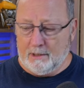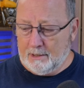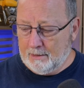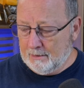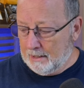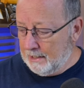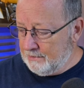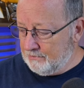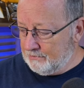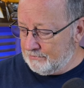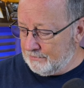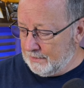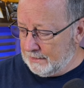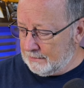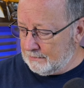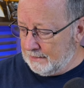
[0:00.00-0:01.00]
I just
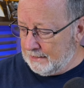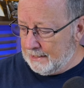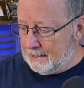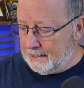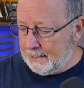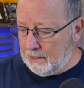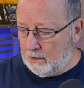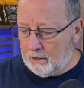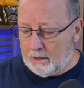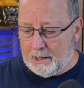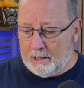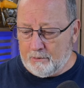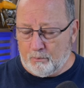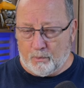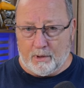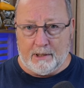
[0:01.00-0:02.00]
think the NAR had
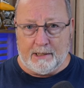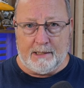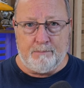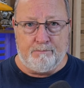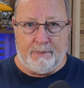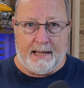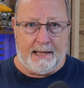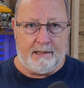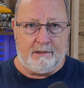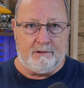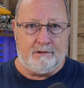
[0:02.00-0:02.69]
really bad